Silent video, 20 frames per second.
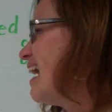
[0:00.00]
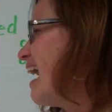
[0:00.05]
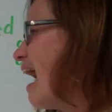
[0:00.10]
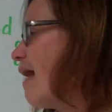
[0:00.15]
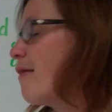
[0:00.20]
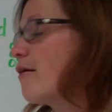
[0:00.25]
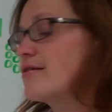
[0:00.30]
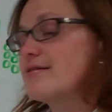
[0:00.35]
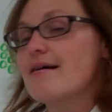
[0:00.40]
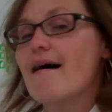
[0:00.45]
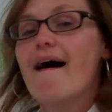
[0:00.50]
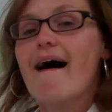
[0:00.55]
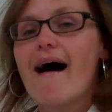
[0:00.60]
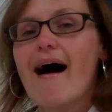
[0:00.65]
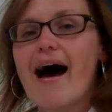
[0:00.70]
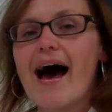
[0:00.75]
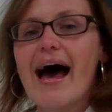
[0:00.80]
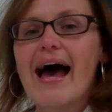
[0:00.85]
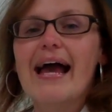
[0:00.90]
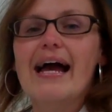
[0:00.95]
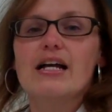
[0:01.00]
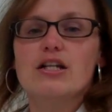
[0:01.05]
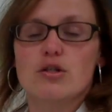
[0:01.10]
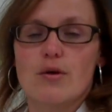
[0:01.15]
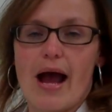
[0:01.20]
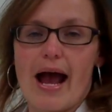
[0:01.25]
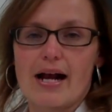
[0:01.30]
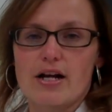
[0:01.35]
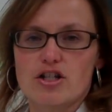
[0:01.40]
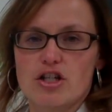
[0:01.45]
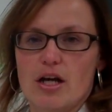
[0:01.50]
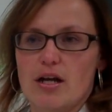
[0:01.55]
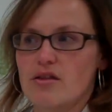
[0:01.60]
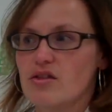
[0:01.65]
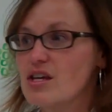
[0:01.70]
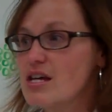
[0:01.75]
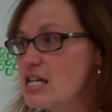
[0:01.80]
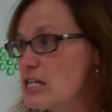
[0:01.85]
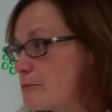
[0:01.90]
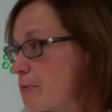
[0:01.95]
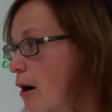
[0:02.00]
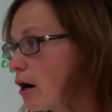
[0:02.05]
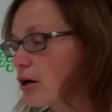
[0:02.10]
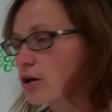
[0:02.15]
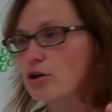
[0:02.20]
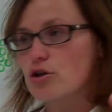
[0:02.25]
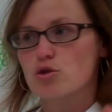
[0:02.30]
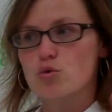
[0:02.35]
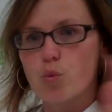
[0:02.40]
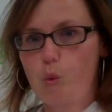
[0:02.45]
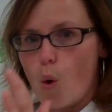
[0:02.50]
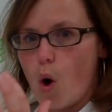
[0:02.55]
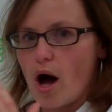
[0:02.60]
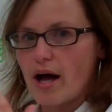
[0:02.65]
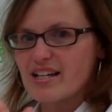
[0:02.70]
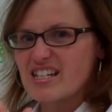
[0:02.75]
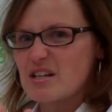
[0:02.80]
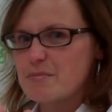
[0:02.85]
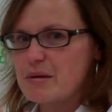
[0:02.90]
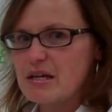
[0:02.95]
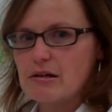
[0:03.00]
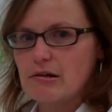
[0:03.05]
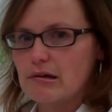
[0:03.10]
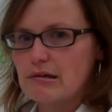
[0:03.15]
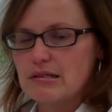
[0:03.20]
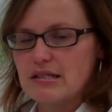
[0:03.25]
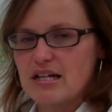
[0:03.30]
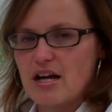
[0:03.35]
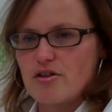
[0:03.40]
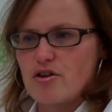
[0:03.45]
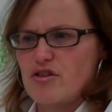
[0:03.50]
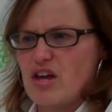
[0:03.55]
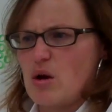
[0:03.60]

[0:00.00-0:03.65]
And there's a high attraction. These particles want to be close together,